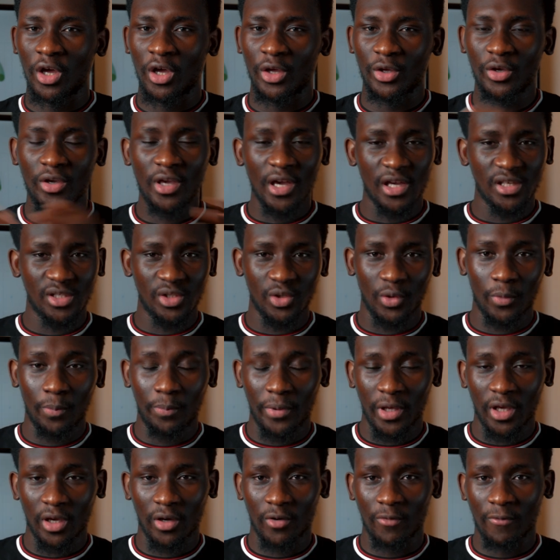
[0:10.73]
You guys know
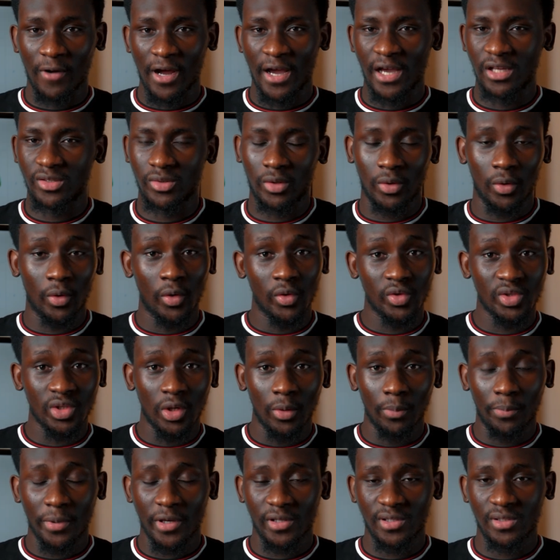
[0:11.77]
Bing, right? Google's
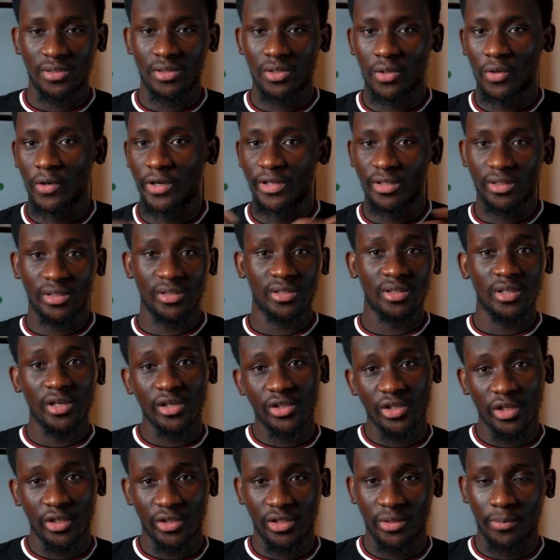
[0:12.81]
competitor in the
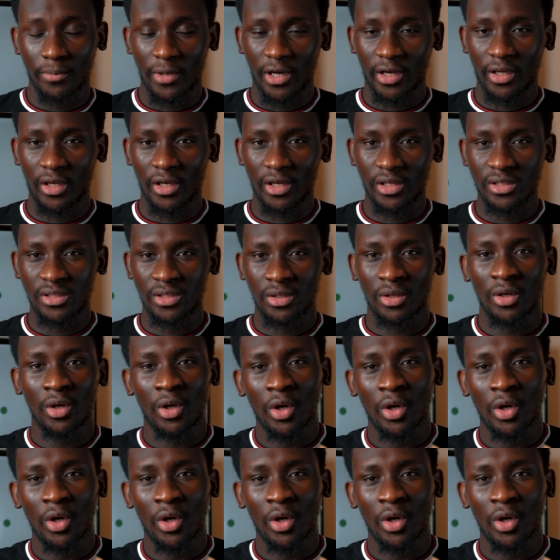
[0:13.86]
search engine market?